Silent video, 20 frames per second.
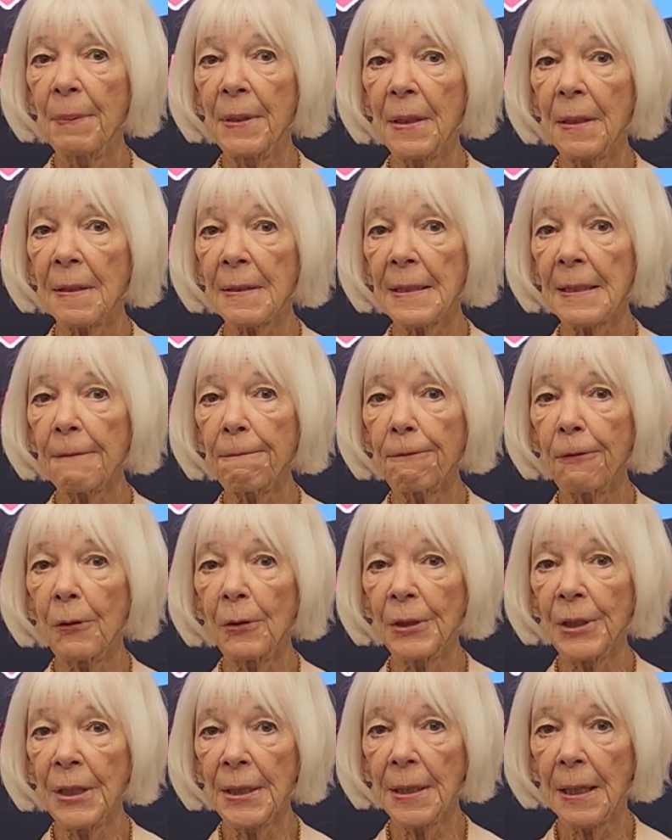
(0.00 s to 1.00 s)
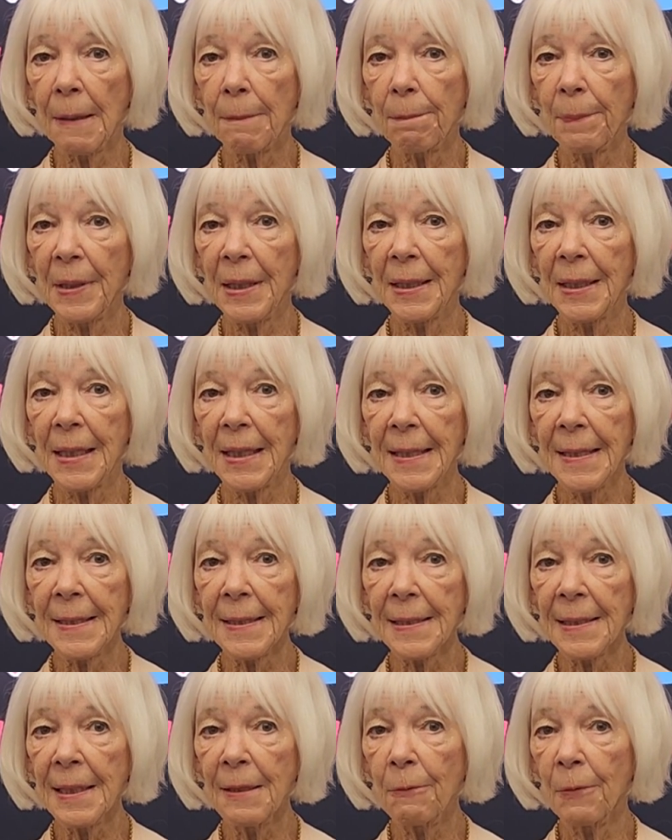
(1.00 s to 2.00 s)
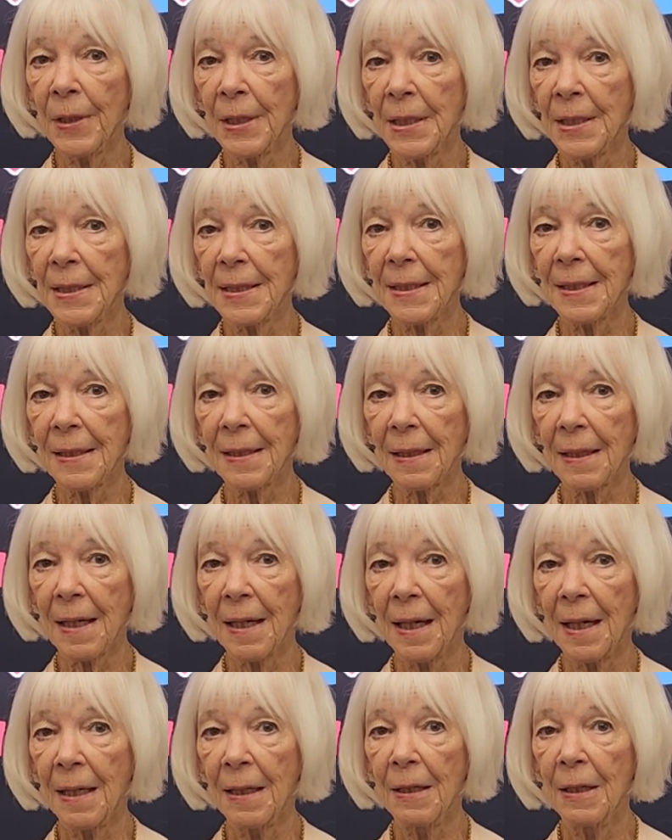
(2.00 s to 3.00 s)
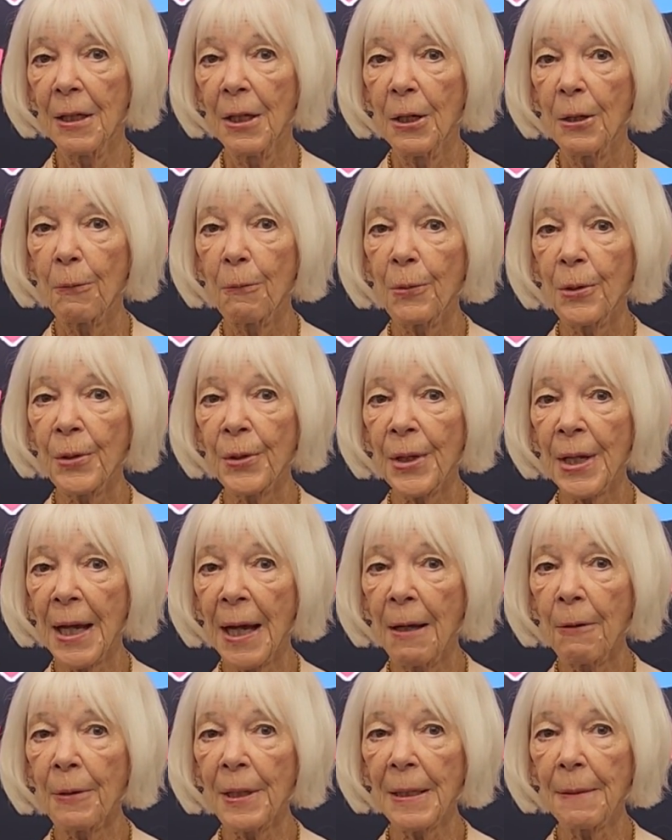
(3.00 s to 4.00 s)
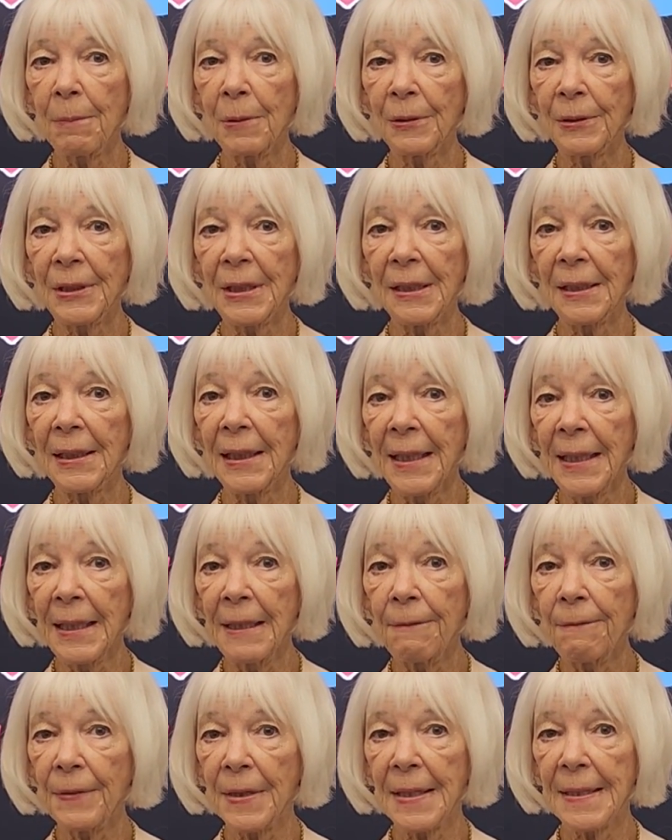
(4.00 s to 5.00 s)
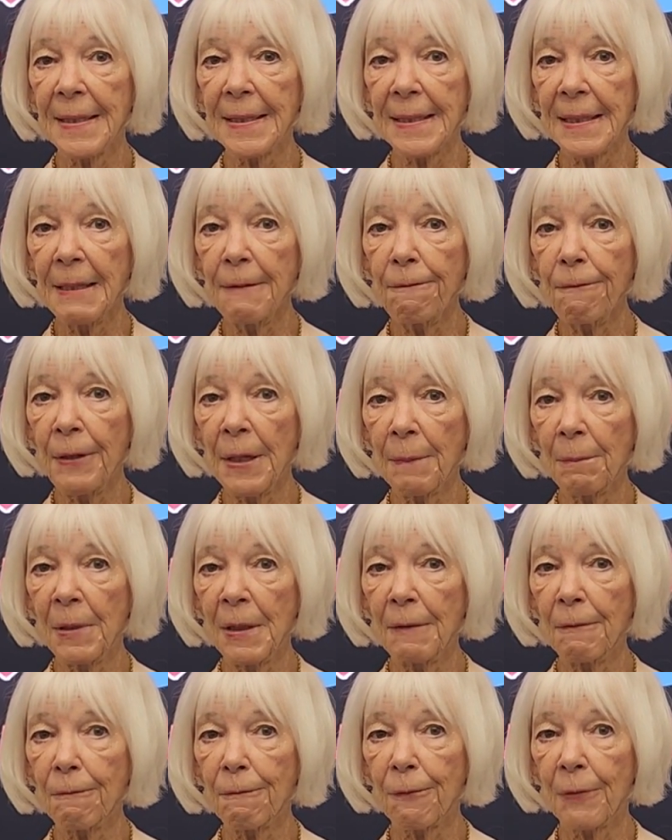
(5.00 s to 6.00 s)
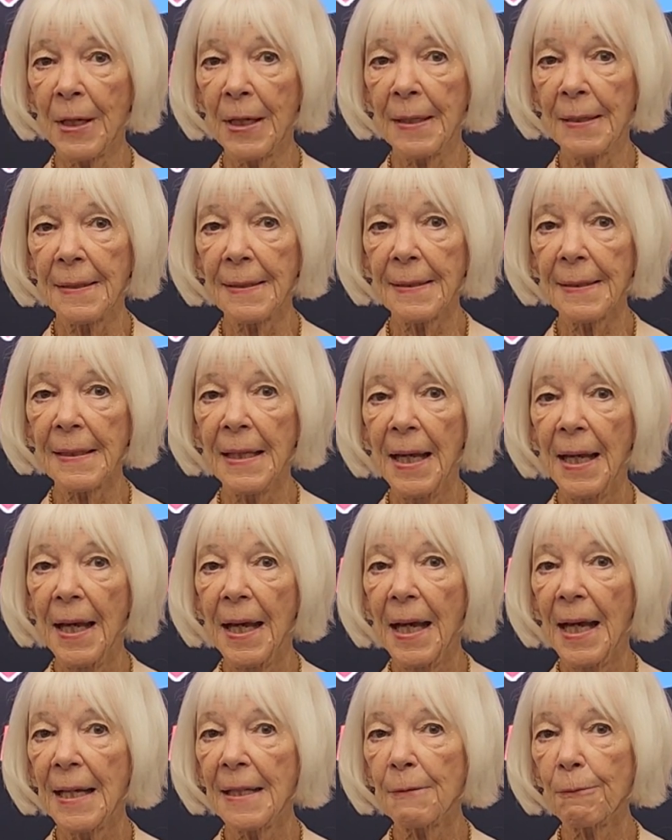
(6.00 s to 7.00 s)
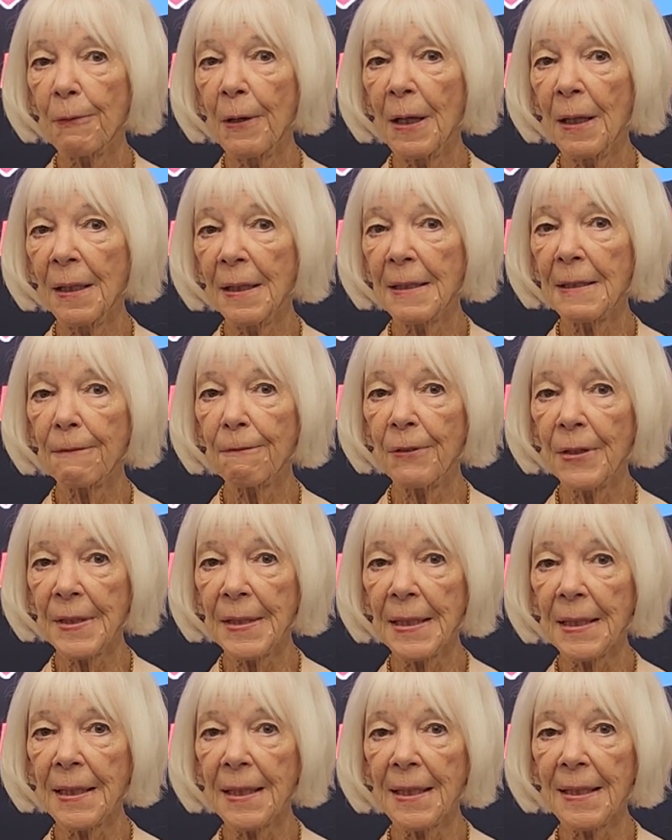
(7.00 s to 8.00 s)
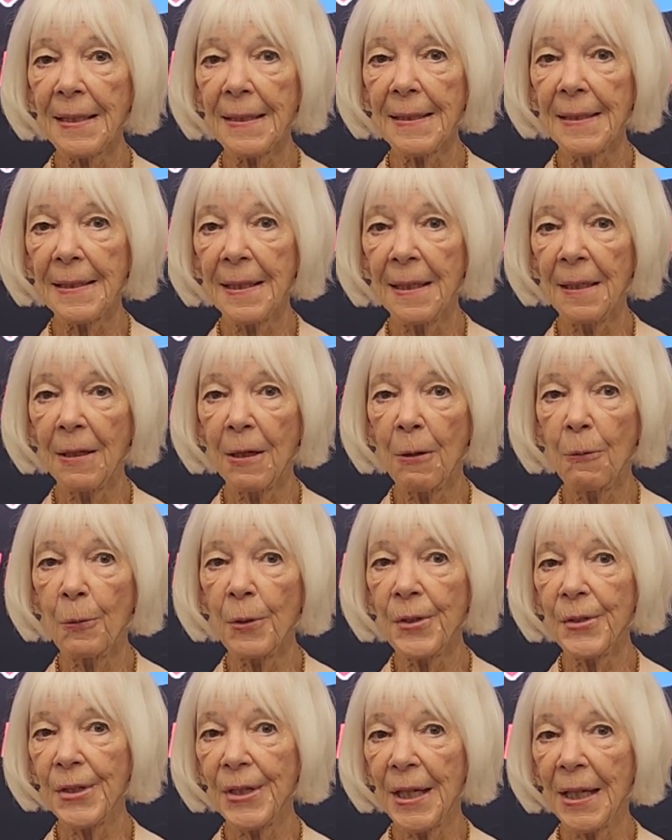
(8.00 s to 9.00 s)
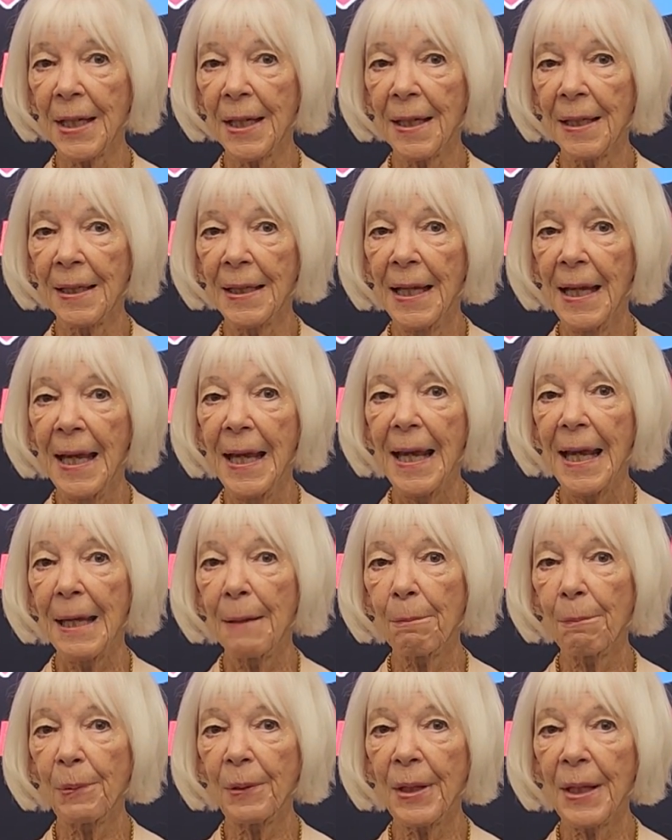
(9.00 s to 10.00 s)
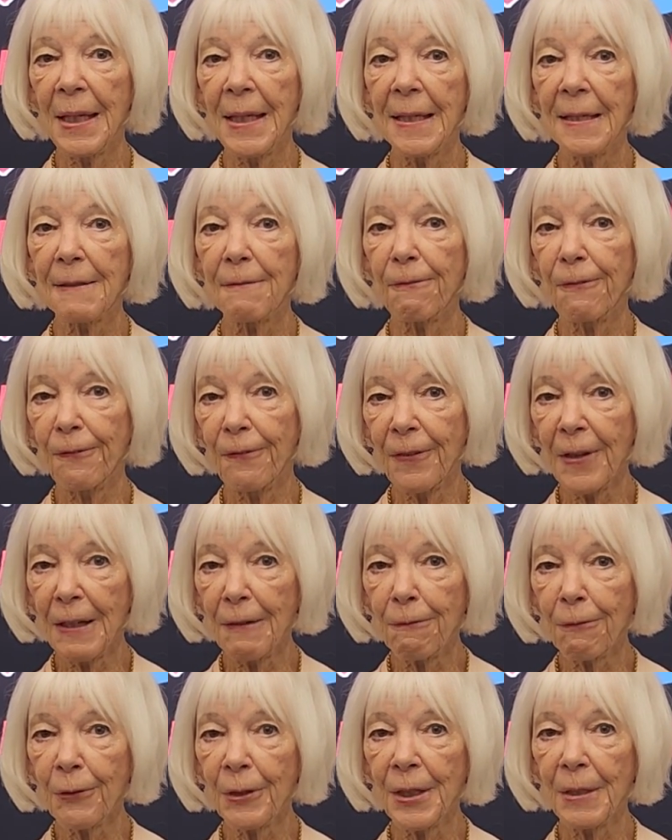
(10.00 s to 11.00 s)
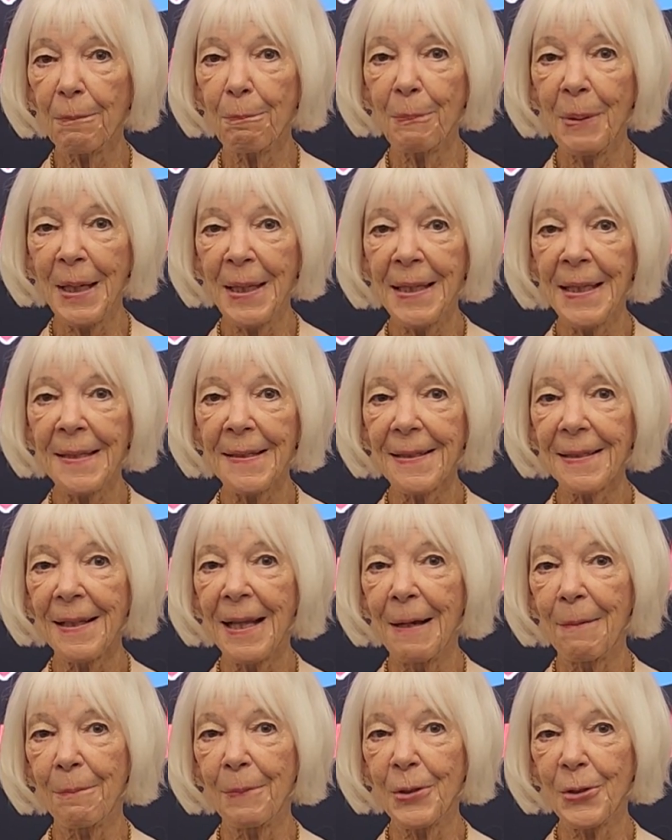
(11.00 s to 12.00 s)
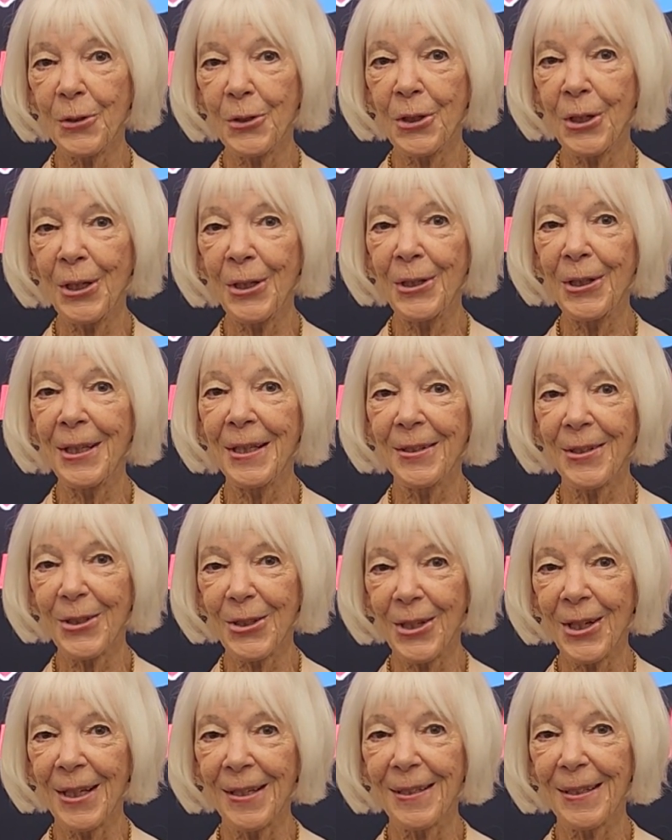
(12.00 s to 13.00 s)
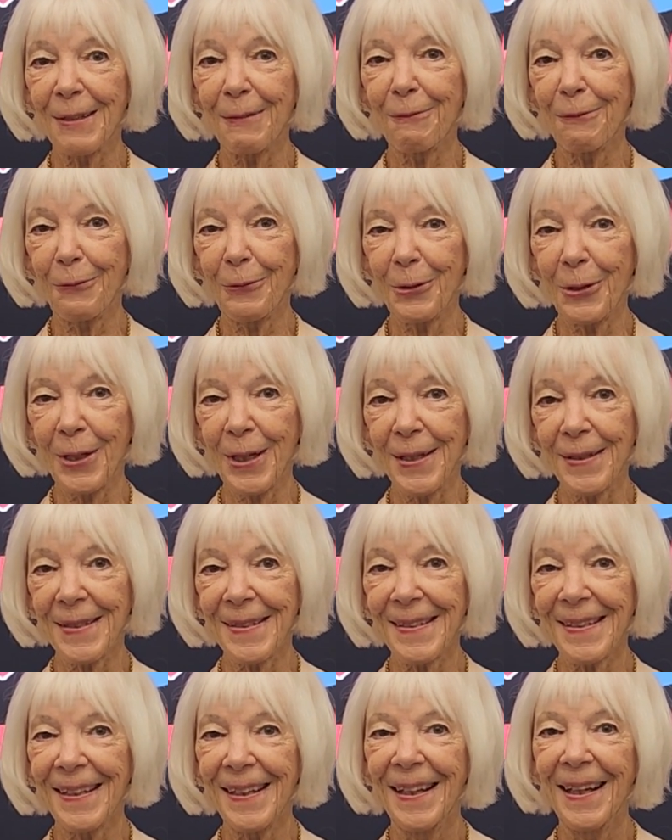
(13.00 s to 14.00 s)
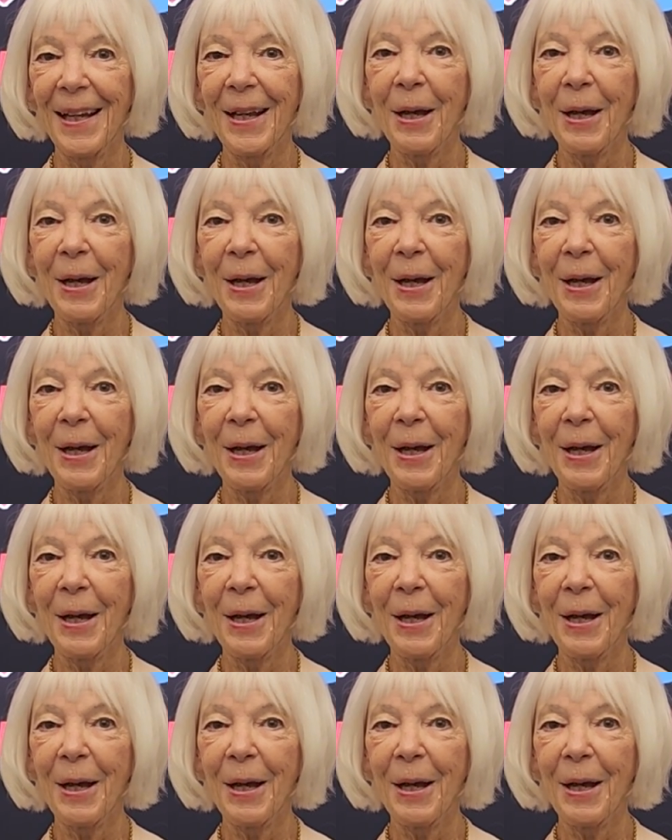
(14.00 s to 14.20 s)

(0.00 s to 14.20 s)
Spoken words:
Because it folded up and easily went into the car, we are now able to leave and see family and friends, as well as visit the casino with Dan and play his favorite penny slot machine, the Enchanted Forest.